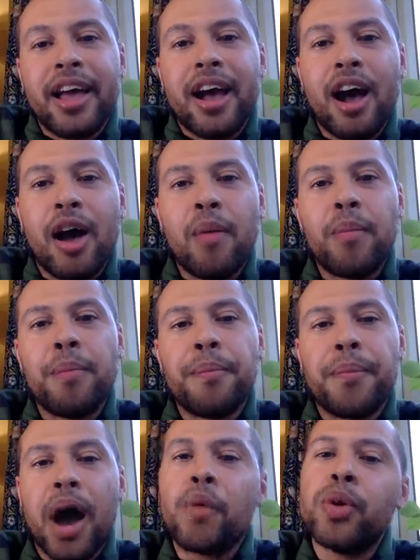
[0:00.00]

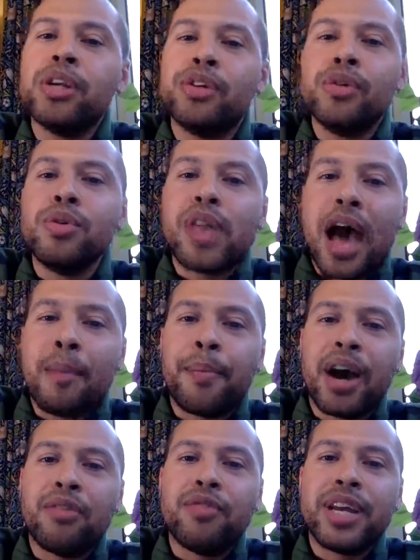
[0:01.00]
I want to do that
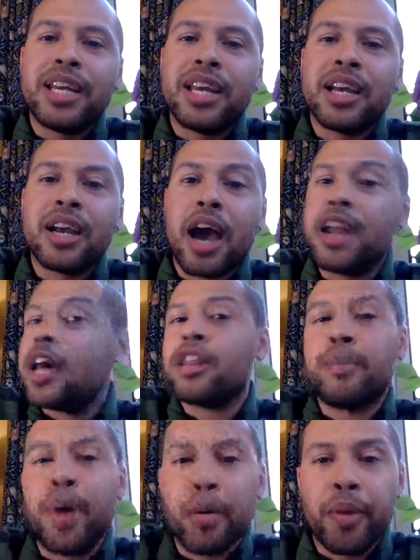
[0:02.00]
by reading another
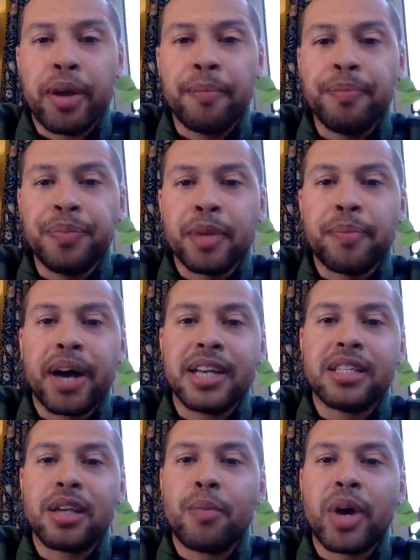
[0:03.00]
poem by
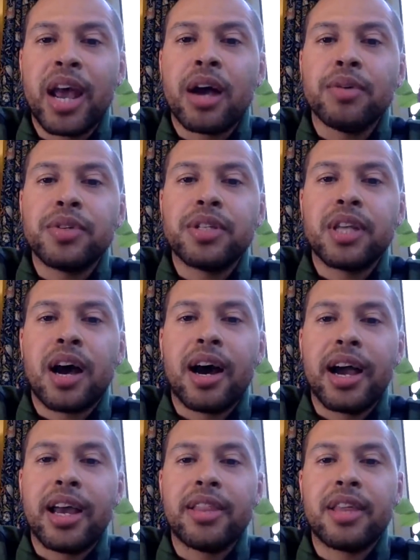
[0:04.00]
someone else that
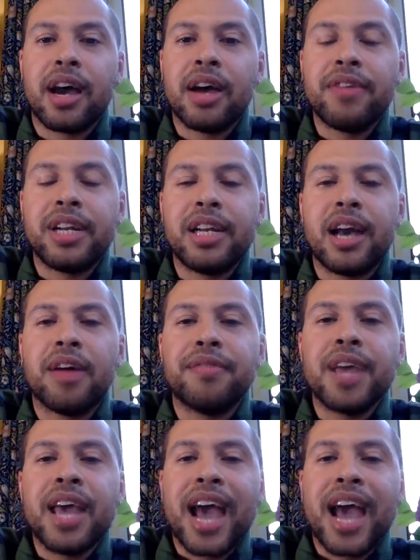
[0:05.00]
I really love.